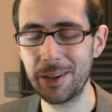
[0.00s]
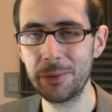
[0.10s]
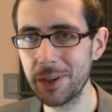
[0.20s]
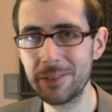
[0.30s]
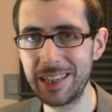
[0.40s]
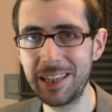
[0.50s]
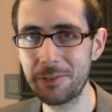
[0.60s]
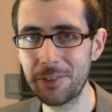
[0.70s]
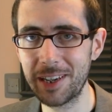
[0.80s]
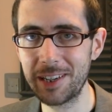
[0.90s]
We don't need
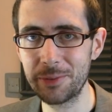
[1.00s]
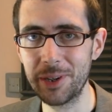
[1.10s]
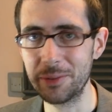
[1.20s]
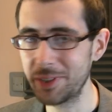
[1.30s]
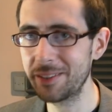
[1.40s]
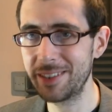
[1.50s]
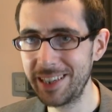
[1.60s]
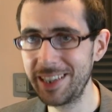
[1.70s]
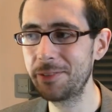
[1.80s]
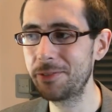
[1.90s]
fucking Twitter. We don't
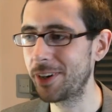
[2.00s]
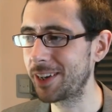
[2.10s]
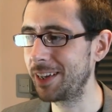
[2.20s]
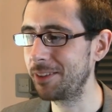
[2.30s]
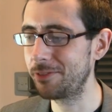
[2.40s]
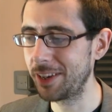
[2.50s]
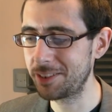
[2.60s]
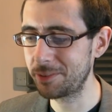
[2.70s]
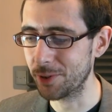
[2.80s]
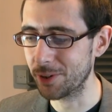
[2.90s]
need fucking
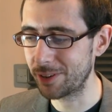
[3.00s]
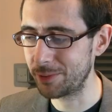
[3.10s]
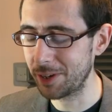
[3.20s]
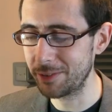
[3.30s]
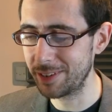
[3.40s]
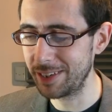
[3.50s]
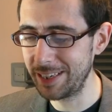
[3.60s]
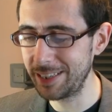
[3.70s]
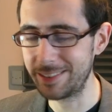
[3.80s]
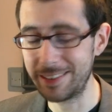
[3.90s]
Facebook. We don't
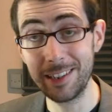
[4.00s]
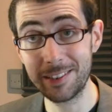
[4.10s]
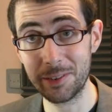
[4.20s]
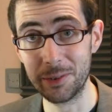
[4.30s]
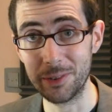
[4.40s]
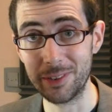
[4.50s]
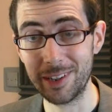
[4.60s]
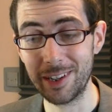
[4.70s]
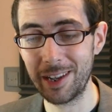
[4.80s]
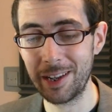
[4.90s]
need Discord.
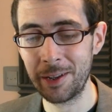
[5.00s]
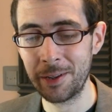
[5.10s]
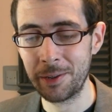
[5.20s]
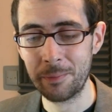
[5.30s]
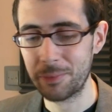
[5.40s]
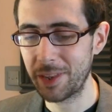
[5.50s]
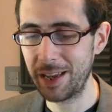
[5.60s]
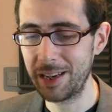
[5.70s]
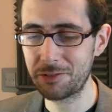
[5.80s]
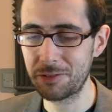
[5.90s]

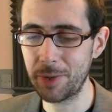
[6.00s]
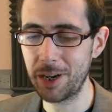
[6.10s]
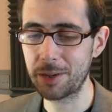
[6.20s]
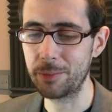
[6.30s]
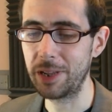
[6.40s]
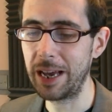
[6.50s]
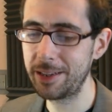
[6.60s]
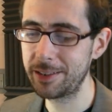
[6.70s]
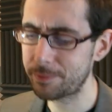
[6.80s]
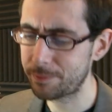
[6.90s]
And it's remarkable.
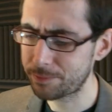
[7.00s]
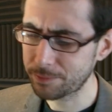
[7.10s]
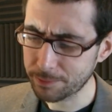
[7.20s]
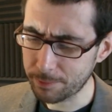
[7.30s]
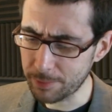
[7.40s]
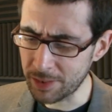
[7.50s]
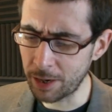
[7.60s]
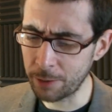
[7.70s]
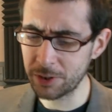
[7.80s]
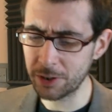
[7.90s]
And
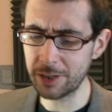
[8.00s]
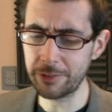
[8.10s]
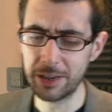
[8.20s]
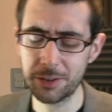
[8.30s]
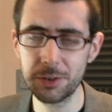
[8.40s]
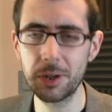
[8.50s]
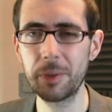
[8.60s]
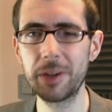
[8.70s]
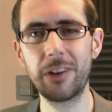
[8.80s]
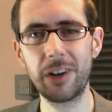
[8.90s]
I was looking around. I was doing a
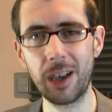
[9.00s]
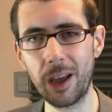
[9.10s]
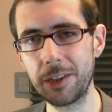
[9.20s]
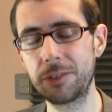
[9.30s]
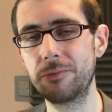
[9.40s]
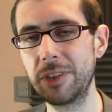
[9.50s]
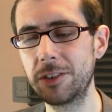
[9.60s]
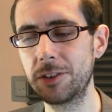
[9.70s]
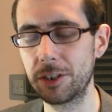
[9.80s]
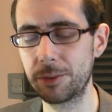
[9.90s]
bit of very light
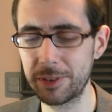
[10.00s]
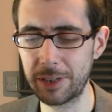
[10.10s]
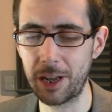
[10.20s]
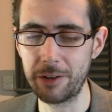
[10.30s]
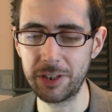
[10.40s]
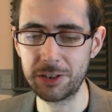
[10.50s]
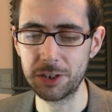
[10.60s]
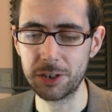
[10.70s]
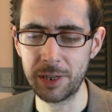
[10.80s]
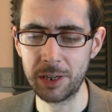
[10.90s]
research. When I say light
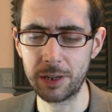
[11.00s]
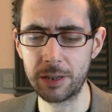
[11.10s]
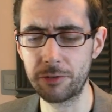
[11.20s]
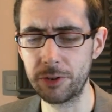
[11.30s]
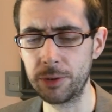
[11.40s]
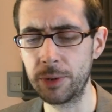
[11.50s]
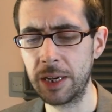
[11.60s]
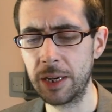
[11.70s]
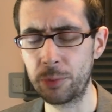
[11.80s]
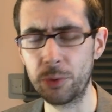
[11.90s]
research, I mean looking through
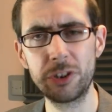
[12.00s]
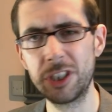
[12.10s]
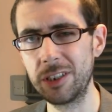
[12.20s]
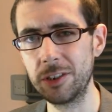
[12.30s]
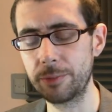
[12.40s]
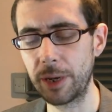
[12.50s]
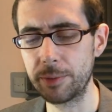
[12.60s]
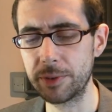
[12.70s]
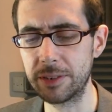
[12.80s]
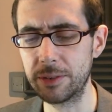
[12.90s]
broadsheet
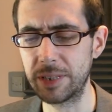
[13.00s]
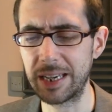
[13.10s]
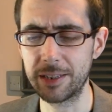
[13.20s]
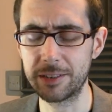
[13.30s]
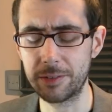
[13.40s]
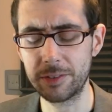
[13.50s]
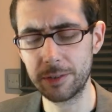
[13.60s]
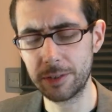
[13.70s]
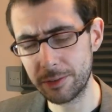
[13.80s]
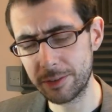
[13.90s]
newspapers and all that kind of stuff. So
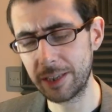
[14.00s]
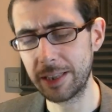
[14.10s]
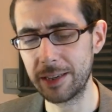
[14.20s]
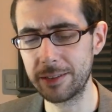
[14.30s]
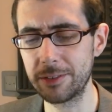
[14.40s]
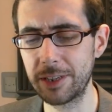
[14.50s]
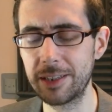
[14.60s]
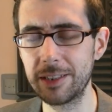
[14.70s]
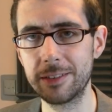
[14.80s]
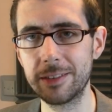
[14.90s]
don't take that. Don't take
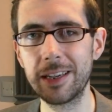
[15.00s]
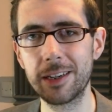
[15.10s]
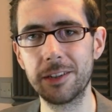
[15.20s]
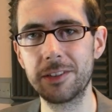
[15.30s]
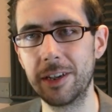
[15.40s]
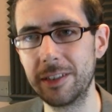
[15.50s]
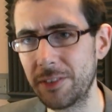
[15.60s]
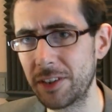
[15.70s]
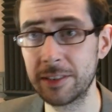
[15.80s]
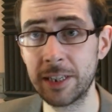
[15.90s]
this as any kind of
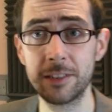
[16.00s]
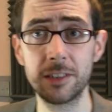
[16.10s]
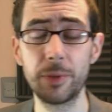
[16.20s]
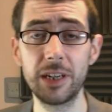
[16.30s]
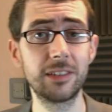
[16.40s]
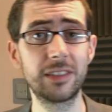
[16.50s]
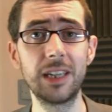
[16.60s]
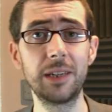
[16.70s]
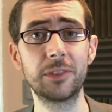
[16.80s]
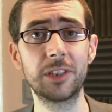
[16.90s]
scientific consensus. But it
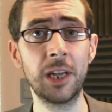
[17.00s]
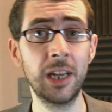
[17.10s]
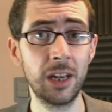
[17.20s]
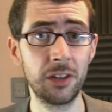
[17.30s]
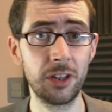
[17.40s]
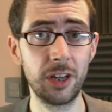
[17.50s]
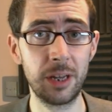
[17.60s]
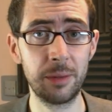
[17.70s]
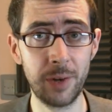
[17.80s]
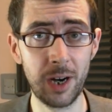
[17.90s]
seems that
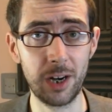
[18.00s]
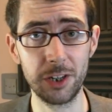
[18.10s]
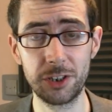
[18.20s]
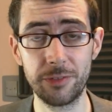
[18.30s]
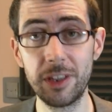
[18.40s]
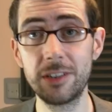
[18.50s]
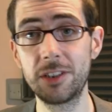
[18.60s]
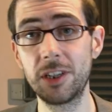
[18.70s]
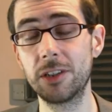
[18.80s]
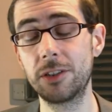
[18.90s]
at March of this
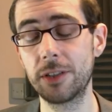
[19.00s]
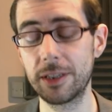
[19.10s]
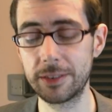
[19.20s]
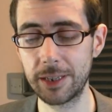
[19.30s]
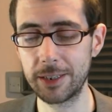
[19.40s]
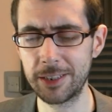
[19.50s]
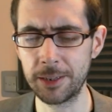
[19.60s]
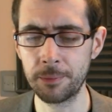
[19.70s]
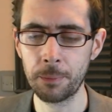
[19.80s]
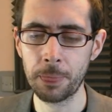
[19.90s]
year, two thousand
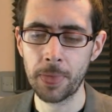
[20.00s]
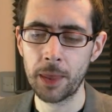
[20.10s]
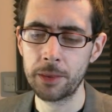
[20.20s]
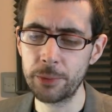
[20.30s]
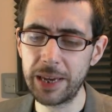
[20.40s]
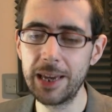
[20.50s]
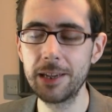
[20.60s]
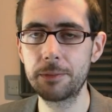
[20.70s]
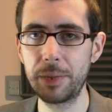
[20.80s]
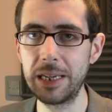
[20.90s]
eighteen, that we
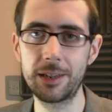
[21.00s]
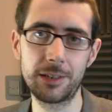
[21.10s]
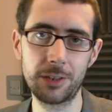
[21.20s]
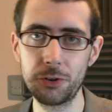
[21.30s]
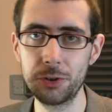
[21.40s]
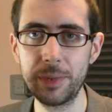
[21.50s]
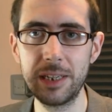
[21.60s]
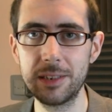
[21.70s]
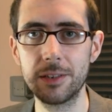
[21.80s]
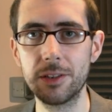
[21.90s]
hit peak social media.